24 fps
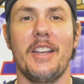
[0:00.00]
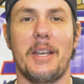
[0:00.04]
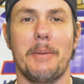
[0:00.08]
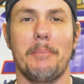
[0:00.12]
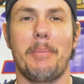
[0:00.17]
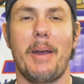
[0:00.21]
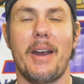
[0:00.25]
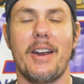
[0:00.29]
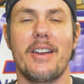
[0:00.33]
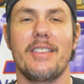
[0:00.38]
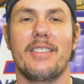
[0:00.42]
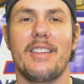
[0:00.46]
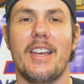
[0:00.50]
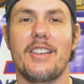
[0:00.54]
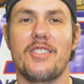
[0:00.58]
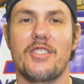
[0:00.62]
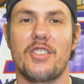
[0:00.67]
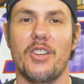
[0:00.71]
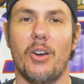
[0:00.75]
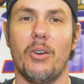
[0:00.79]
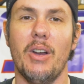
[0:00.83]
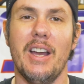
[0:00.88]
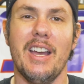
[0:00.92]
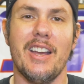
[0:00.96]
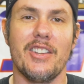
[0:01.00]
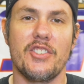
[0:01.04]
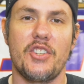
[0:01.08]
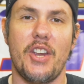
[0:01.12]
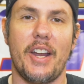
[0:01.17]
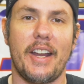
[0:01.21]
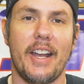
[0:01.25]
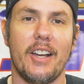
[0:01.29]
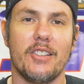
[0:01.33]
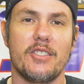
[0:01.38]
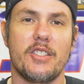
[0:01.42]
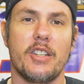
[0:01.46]
comparing things. So
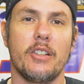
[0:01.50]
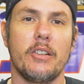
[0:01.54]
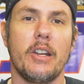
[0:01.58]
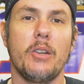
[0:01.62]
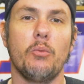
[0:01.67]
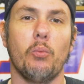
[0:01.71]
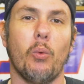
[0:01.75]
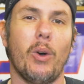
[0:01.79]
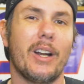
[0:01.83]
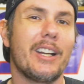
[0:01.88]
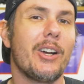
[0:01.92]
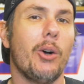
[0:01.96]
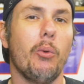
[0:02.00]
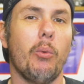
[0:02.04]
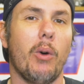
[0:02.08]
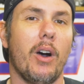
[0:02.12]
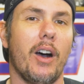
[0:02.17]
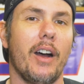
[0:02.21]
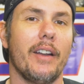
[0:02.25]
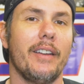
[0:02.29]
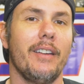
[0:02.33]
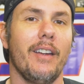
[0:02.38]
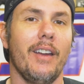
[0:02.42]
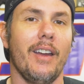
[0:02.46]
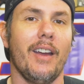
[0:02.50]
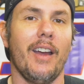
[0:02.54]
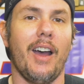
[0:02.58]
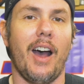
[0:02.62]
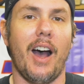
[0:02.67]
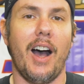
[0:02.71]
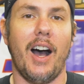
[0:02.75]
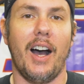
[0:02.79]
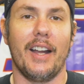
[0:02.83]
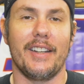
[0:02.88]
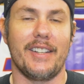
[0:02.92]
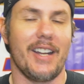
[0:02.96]
check out
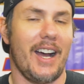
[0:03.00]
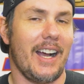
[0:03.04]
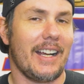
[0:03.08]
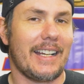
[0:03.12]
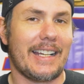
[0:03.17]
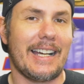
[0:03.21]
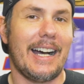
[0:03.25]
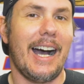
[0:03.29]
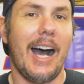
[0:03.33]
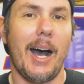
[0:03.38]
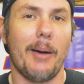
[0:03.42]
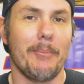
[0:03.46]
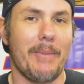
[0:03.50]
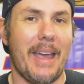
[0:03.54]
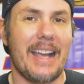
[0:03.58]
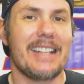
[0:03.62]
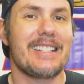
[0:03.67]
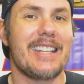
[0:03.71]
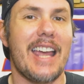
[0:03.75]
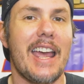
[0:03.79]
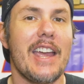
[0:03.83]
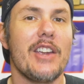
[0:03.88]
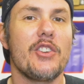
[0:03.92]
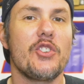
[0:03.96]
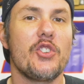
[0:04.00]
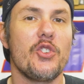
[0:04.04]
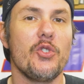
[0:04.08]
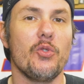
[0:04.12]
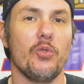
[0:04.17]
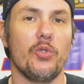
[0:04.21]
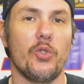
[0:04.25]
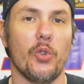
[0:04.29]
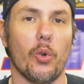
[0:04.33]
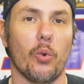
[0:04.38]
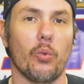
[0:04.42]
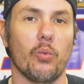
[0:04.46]
tuning101.com. That takes you
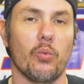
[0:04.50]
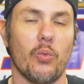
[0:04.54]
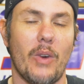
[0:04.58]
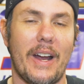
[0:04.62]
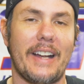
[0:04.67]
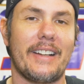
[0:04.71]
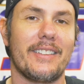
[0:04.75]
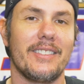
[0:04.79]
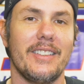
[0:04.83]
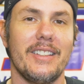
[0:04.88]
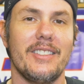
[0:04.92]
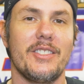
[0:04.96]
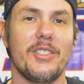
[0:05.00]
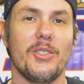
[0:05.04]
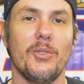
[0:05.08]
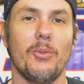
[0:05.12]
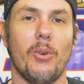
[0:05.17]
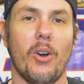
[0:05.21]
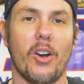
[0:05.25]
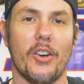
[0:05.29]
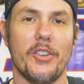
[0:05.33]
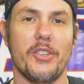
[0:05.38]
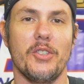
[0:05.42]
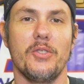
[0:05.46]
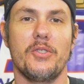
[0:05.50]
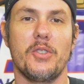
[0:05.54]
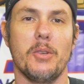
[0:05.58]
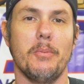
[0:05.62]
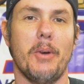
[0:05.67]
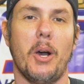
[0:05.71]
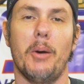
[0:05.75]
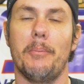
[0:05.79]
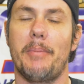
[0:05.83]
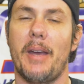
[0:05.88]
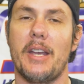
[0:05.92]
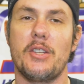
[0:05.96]
directly to our YouTube
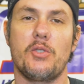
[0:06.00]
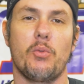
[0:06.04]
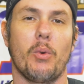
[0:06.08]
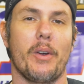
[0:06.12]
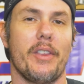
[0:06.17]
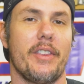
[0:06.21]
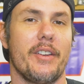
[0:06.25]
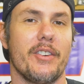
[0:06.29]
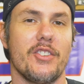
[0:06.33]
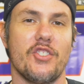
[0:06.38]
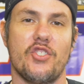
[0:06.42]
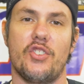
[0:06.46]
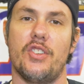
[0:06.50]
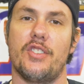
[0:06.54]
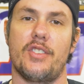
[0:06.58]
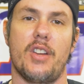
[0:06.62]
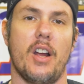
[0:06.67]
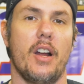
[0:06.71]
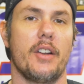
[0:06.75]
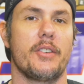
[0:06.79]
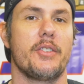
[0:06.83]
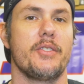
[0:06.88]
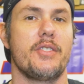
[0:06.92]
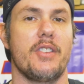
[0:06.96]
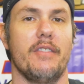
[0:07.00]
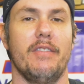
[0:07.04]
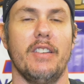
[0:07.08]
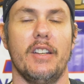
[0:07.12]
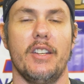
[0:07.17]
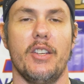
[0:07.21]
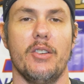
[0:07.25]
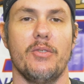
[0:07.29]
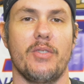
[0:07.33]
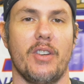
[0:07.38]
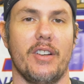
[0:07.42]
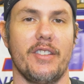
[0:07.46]
homepage where there's just hundreds of
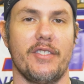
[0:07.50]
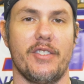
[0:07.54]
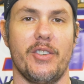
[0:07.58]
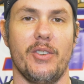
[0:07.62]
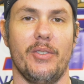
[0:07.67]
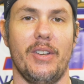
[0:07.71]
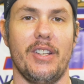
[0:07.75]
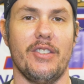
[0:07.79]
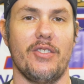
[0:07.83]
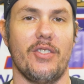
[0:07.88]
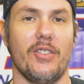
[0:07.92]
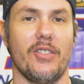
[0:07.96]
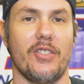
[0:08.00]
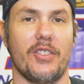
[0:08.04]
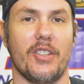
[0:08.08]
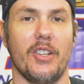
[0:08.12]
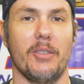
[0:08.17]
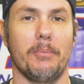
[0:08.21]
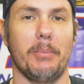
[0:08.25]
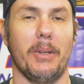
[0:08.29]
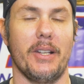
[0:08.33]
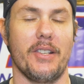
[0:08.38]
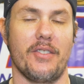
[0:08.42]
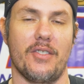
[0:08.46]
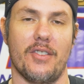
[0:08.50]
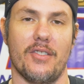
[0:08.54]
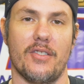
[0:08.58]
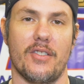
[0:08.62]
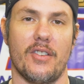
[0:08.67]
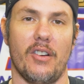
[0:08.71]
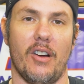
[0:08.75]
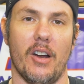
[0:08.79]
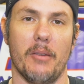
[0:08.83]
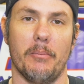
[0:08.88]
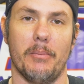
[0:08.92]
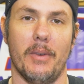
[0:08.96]
videos on tuning. So it's a good place to
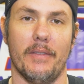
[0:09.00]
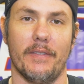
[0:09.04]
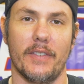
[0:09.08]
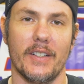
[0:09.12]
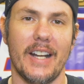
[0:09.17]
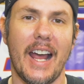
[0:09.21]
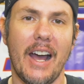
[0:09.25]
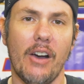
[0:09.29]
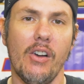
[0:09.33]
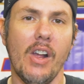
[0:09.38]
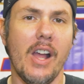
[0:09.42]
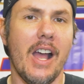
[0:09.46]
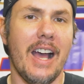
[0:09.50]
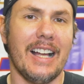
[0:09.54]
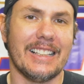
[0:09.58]
start. But for now,